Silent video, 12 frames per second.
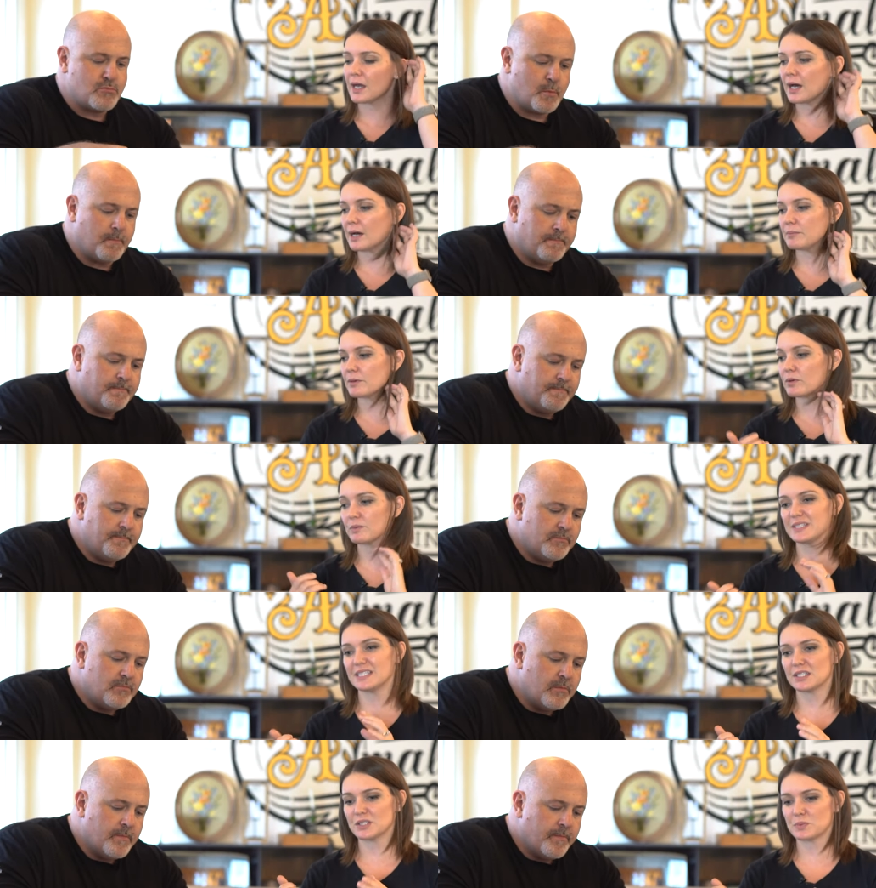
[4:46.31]
Speaker 1: Um, but what
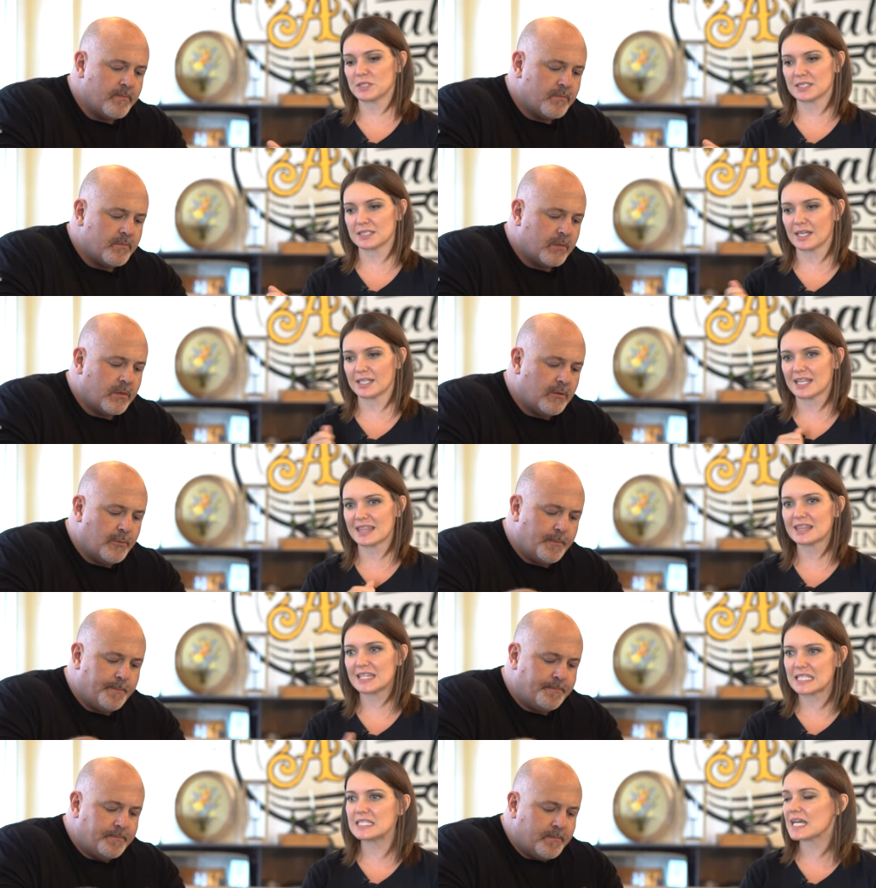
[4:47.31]
we did is we just kind of
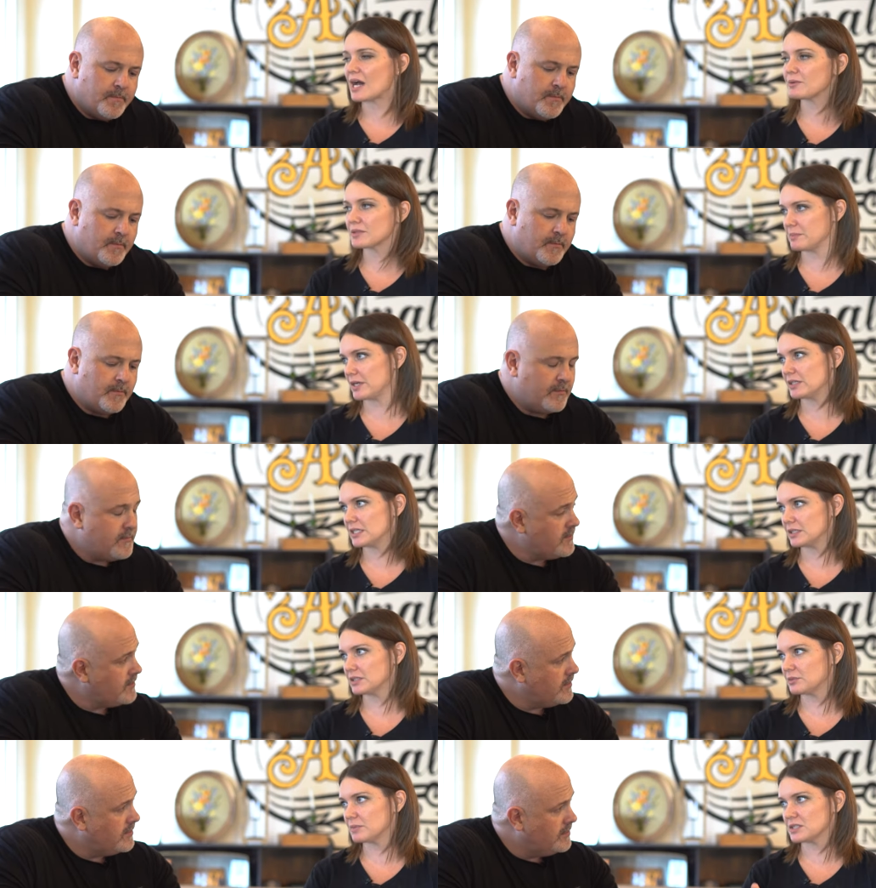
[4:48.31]
thinned out the marinade
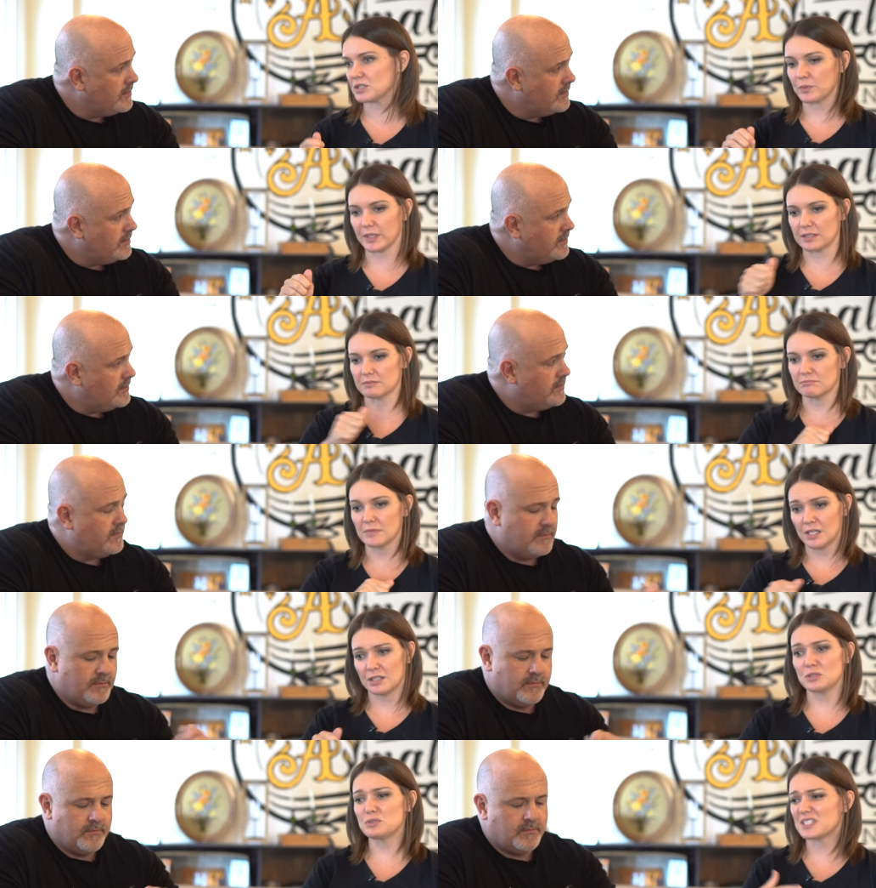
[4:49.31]
a little bit so we can
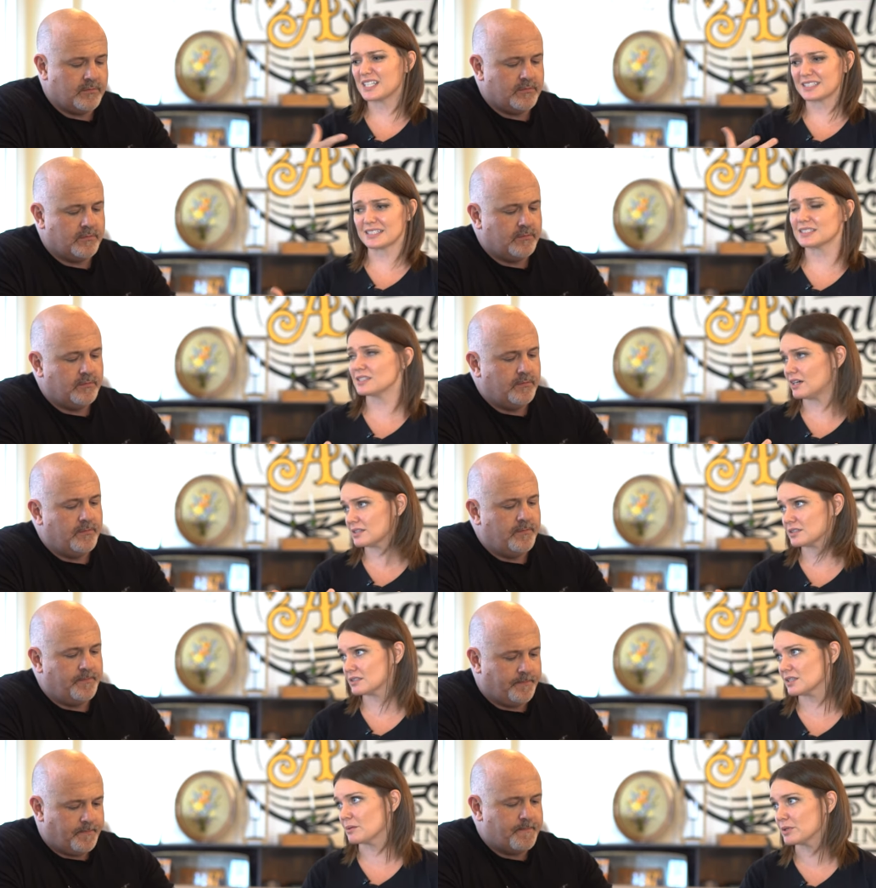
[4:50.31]
use it as a sauce
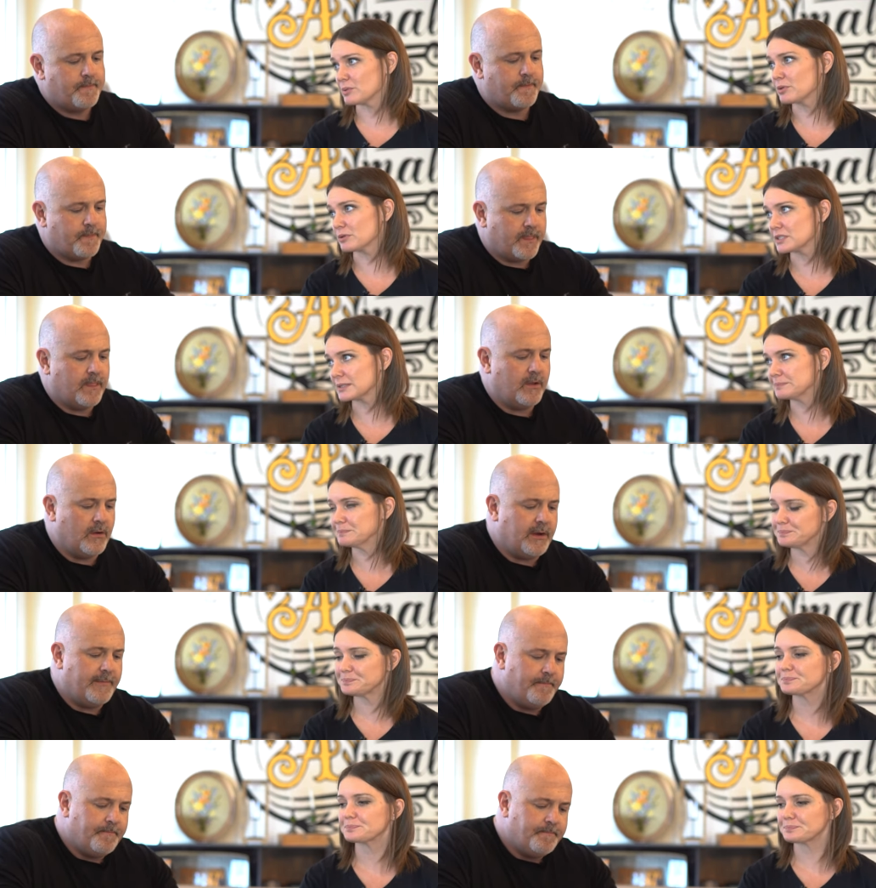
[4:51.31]
on top of the protein. Okay.